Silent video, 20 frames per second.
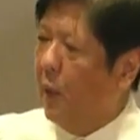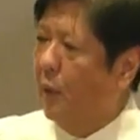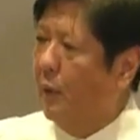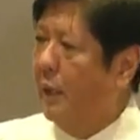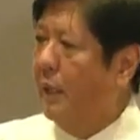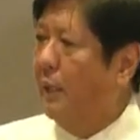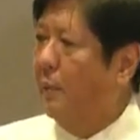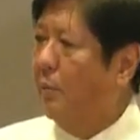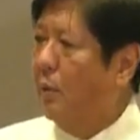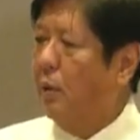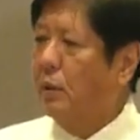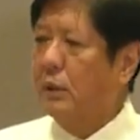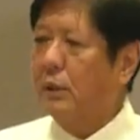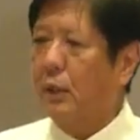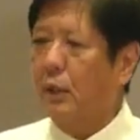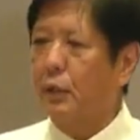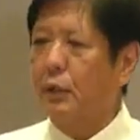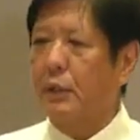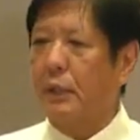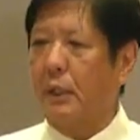amongst
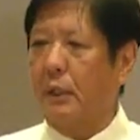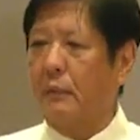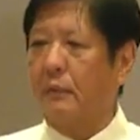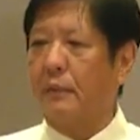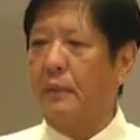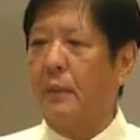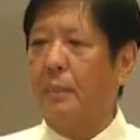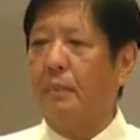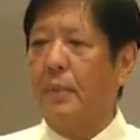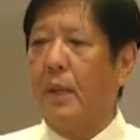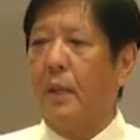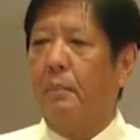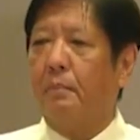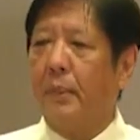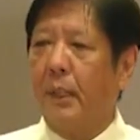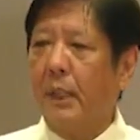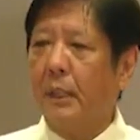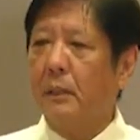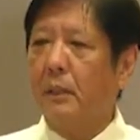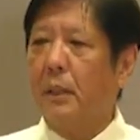ourselves,
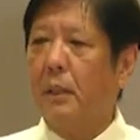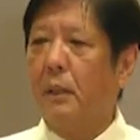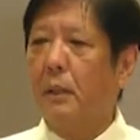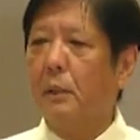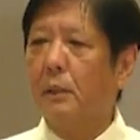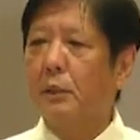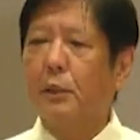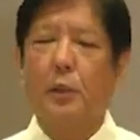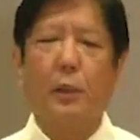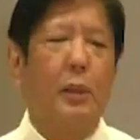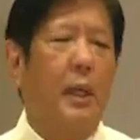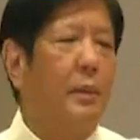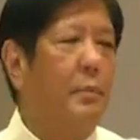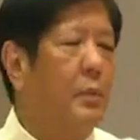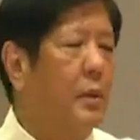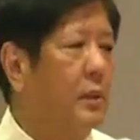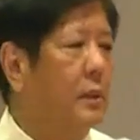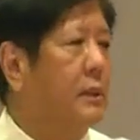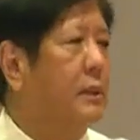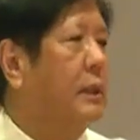but also
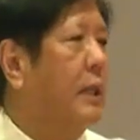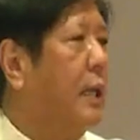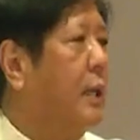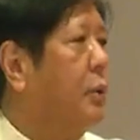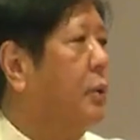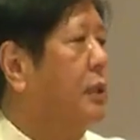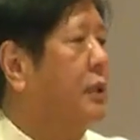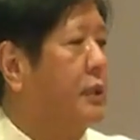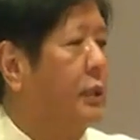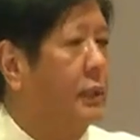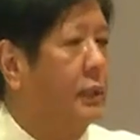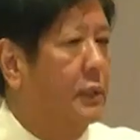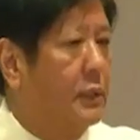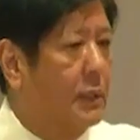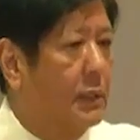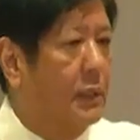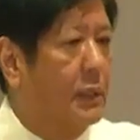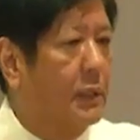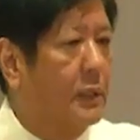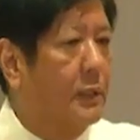amongst our
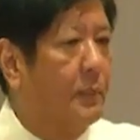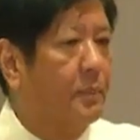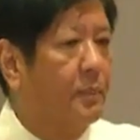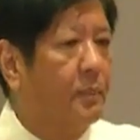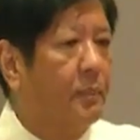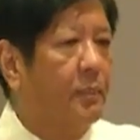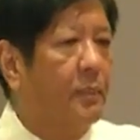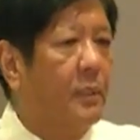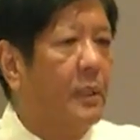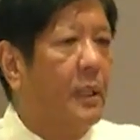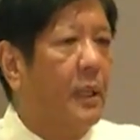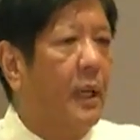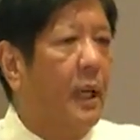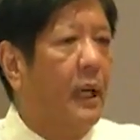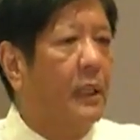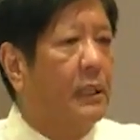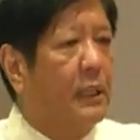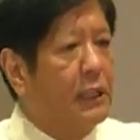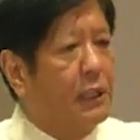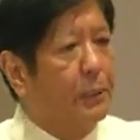citizens.
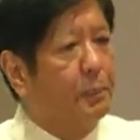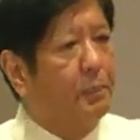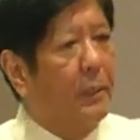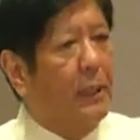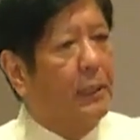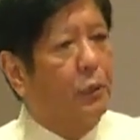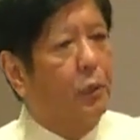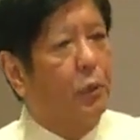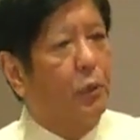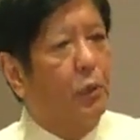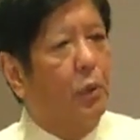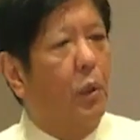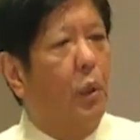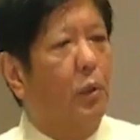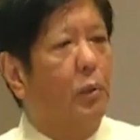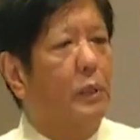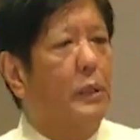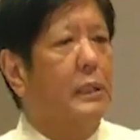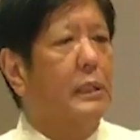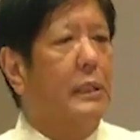I expect you to
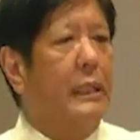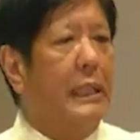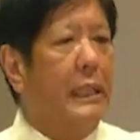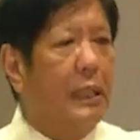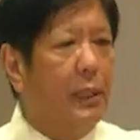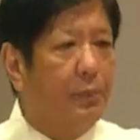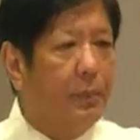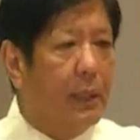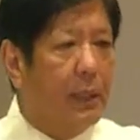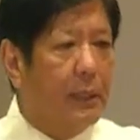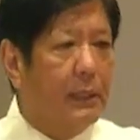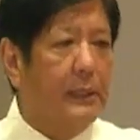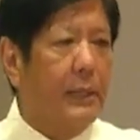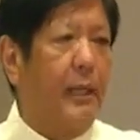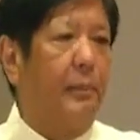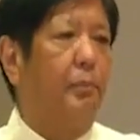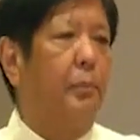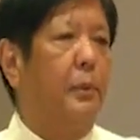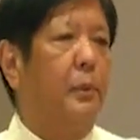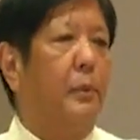always lead by
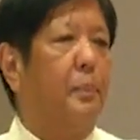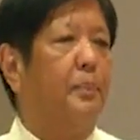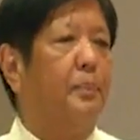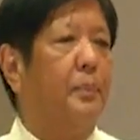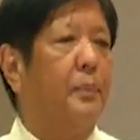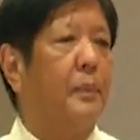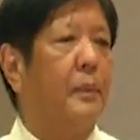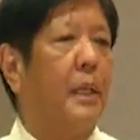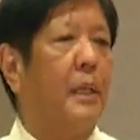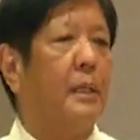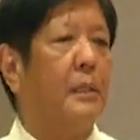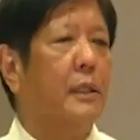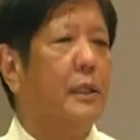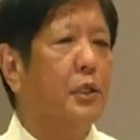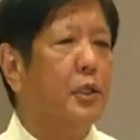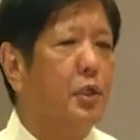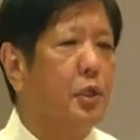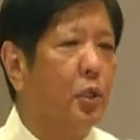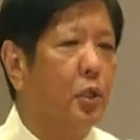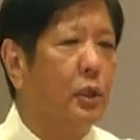example and
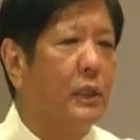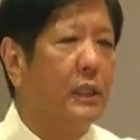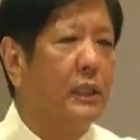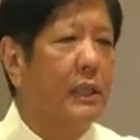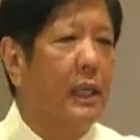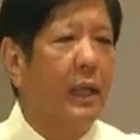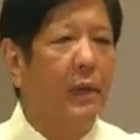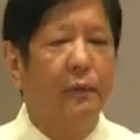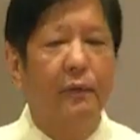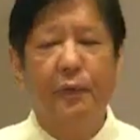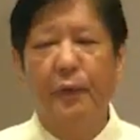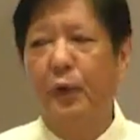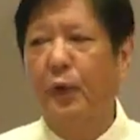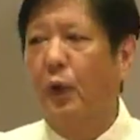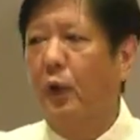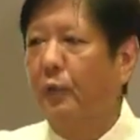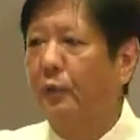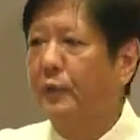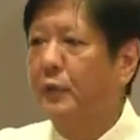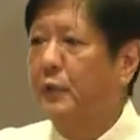ensure that every
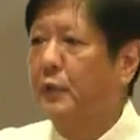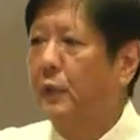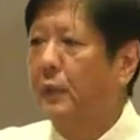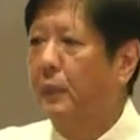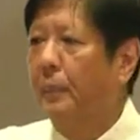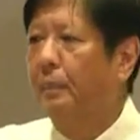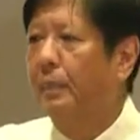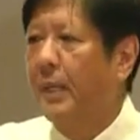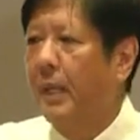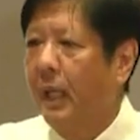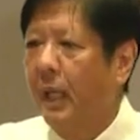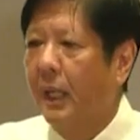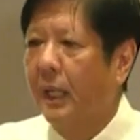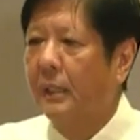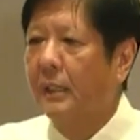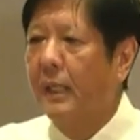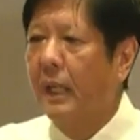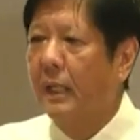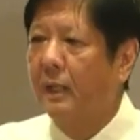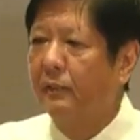officer
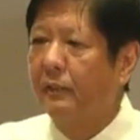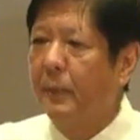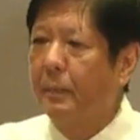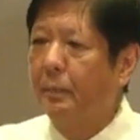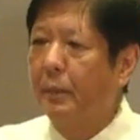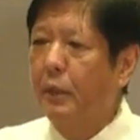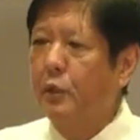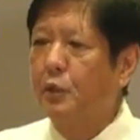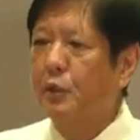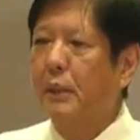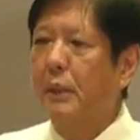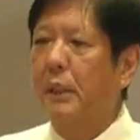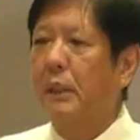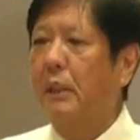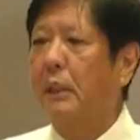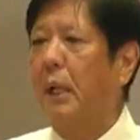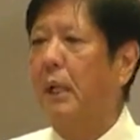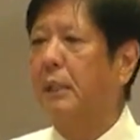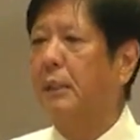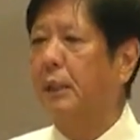and every
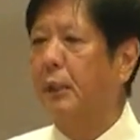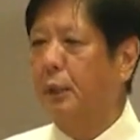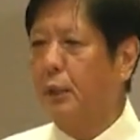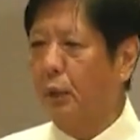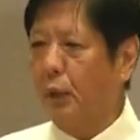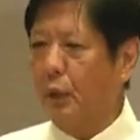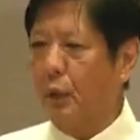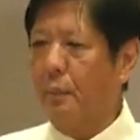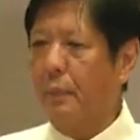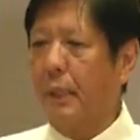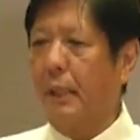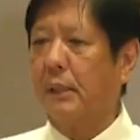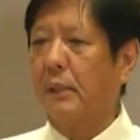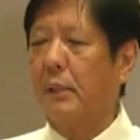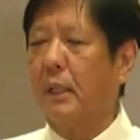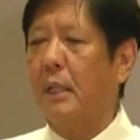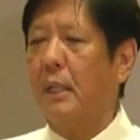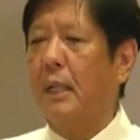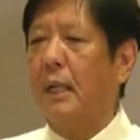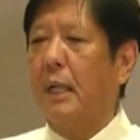personnel under your
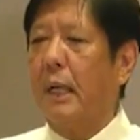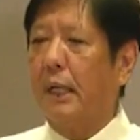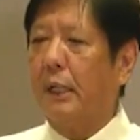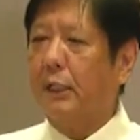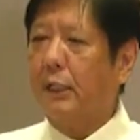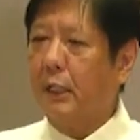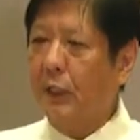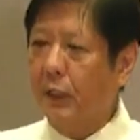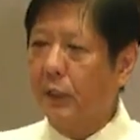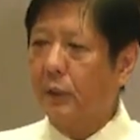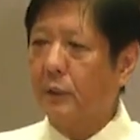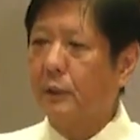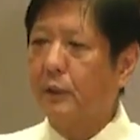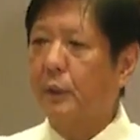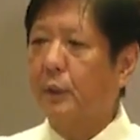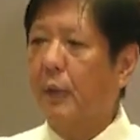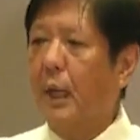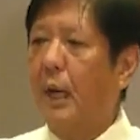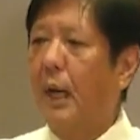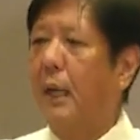command adheres
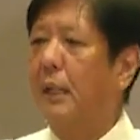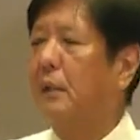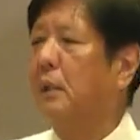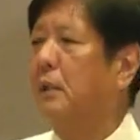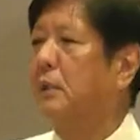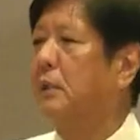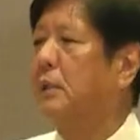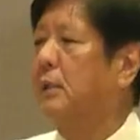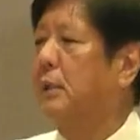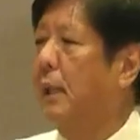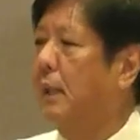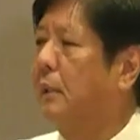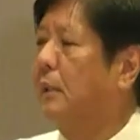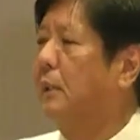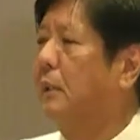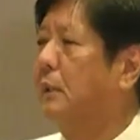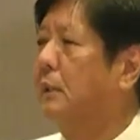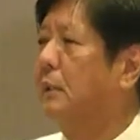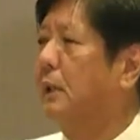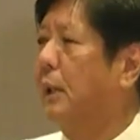to the highest
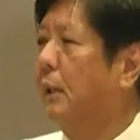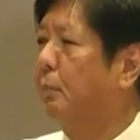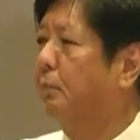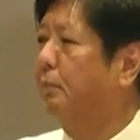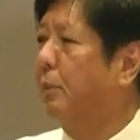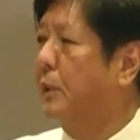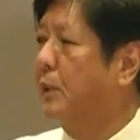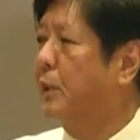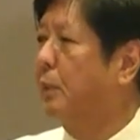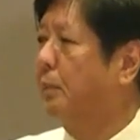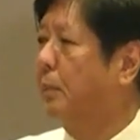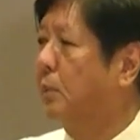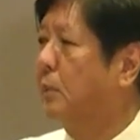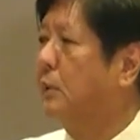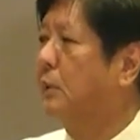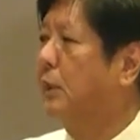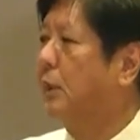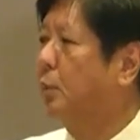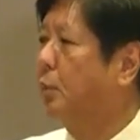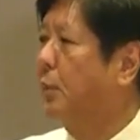standards and
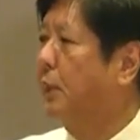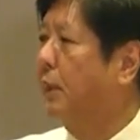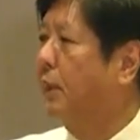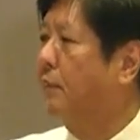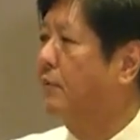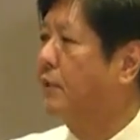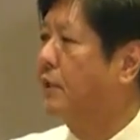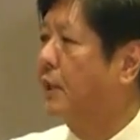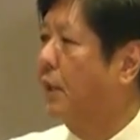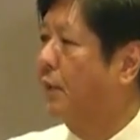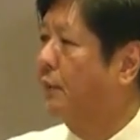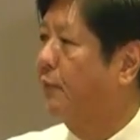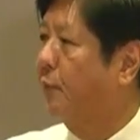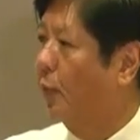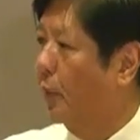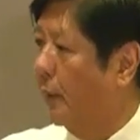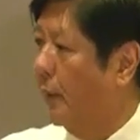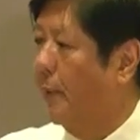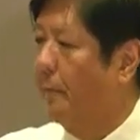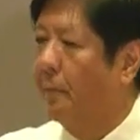principles that we have set
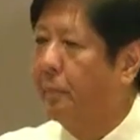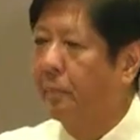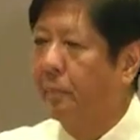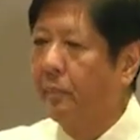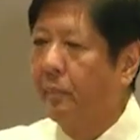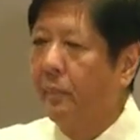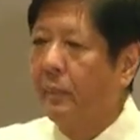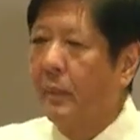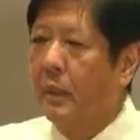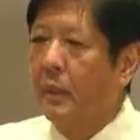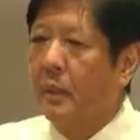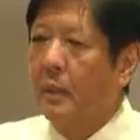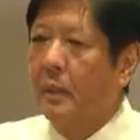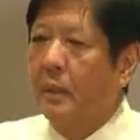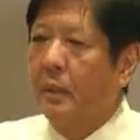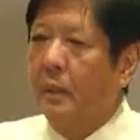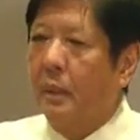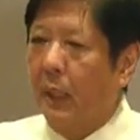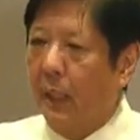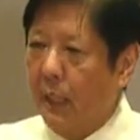for them.
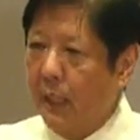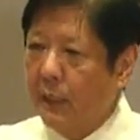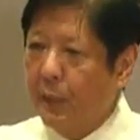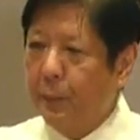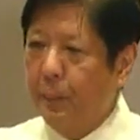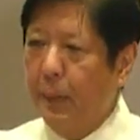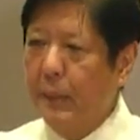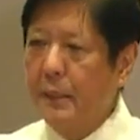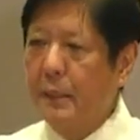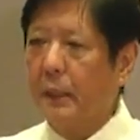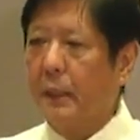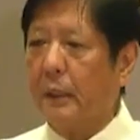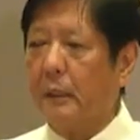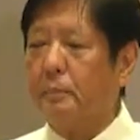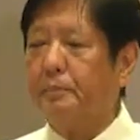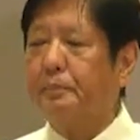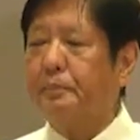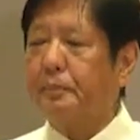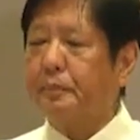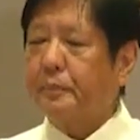As President,
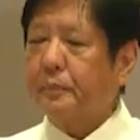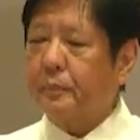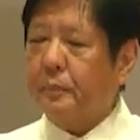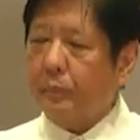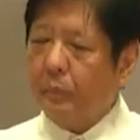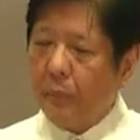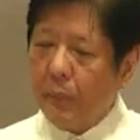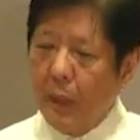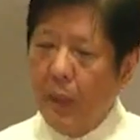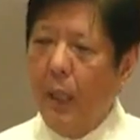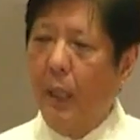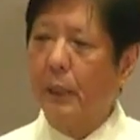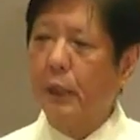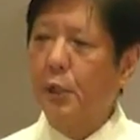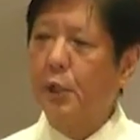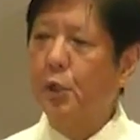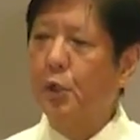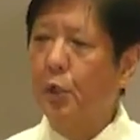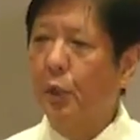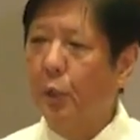
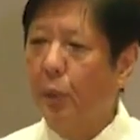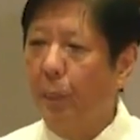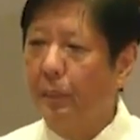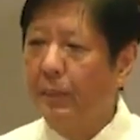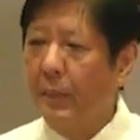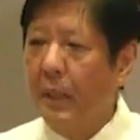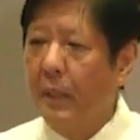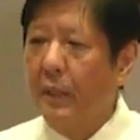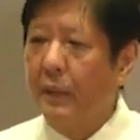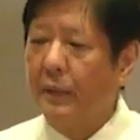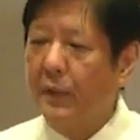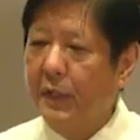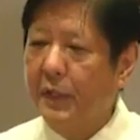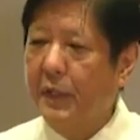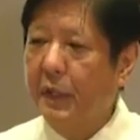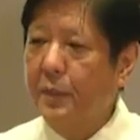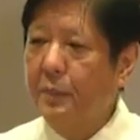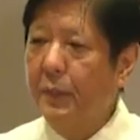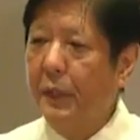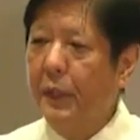I assure you,
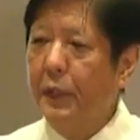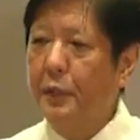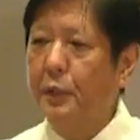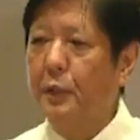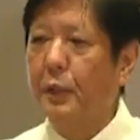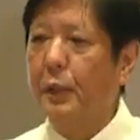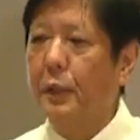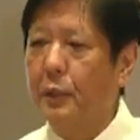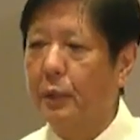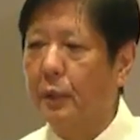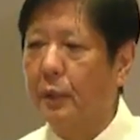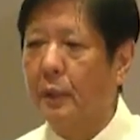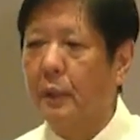this administration